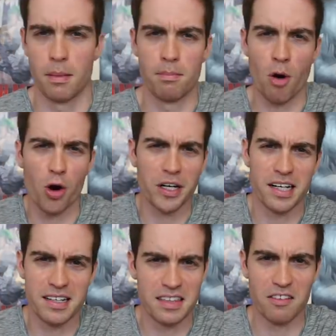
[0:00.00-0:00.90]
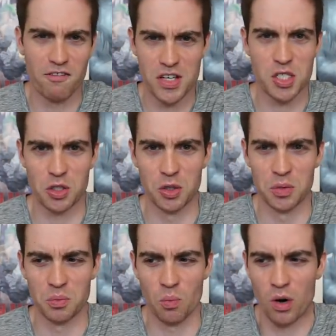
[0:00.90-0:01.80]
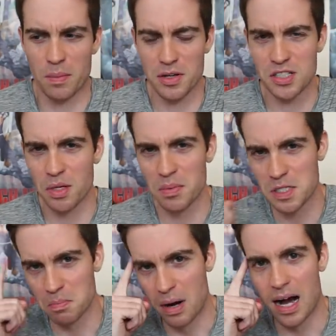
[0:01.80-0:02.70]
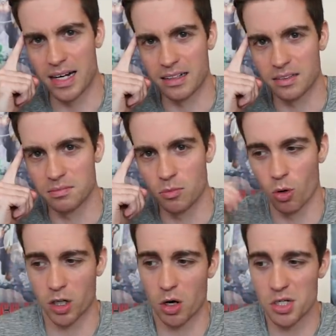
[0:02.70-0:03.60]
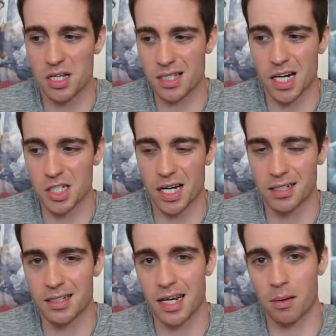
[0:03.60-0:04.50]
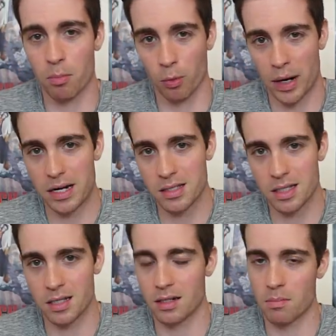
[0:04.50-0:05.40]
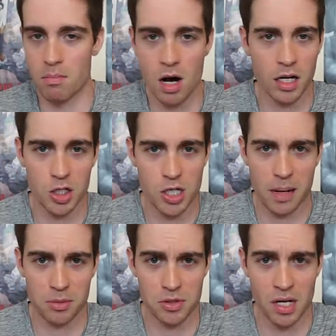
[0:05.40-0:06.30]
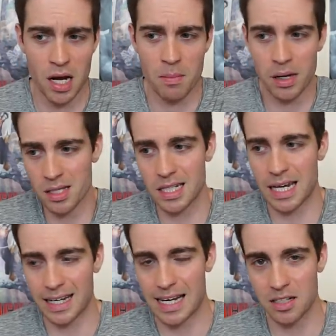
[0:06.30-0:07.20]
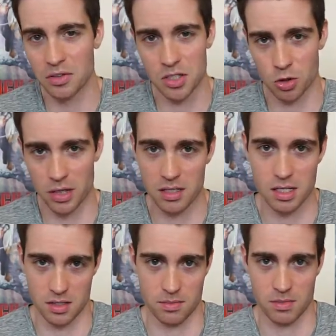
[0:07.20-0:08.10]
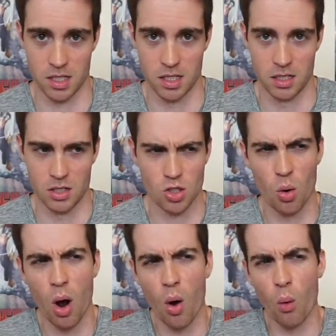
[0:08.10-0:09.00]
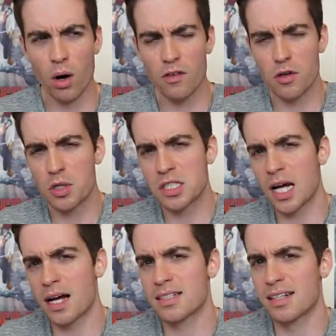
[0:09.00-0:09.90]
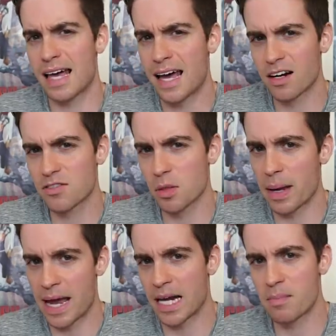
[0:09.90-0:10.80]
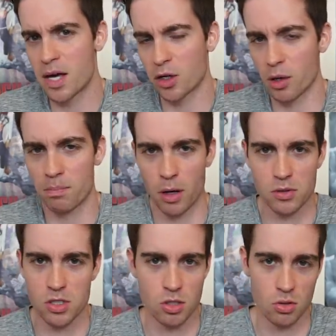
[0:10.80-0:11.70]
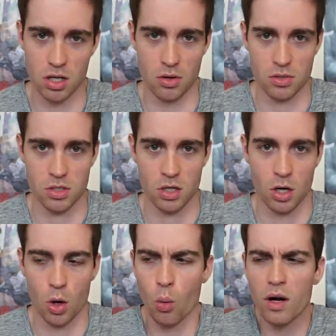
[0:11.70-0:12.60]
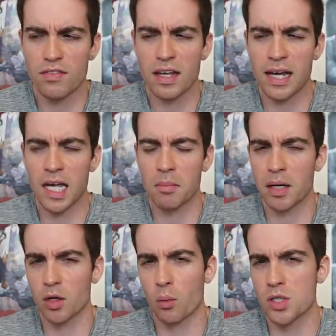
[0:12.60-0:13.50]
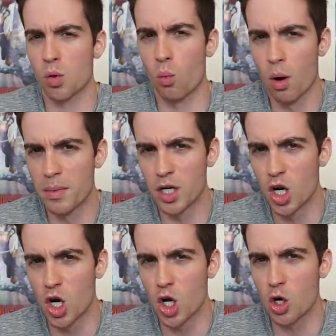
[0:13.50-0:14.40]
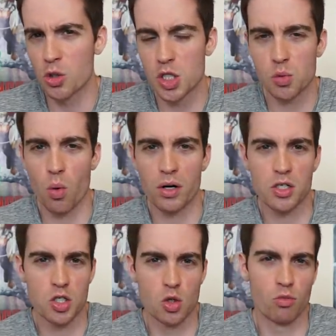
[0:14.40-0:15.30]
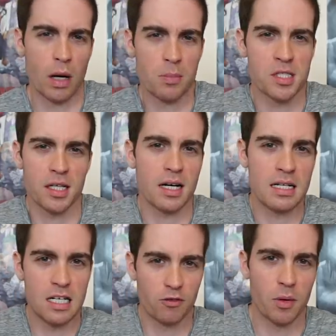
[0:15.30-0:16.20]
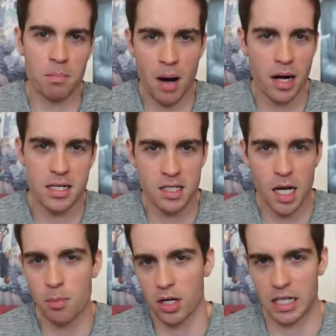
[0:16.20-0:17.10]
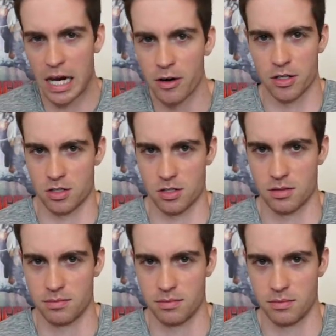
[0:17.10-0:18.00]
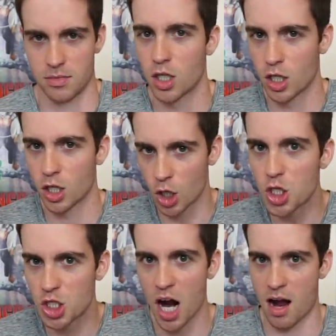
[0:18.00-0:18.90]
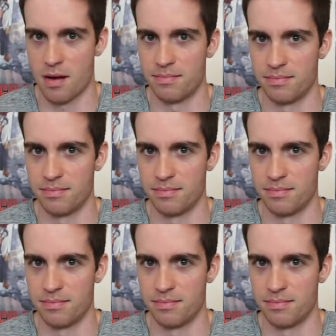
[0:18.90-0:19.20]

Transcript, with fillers: Barring anything physical, what about someone's mind? Horikoshi has actually had to take breaks in manga chapters because he can't handle this criticism. So what if you just got into the head of some animator of Bones Studios? What if that animator was a woman who just wanted to represent a different body type on a character. Good job!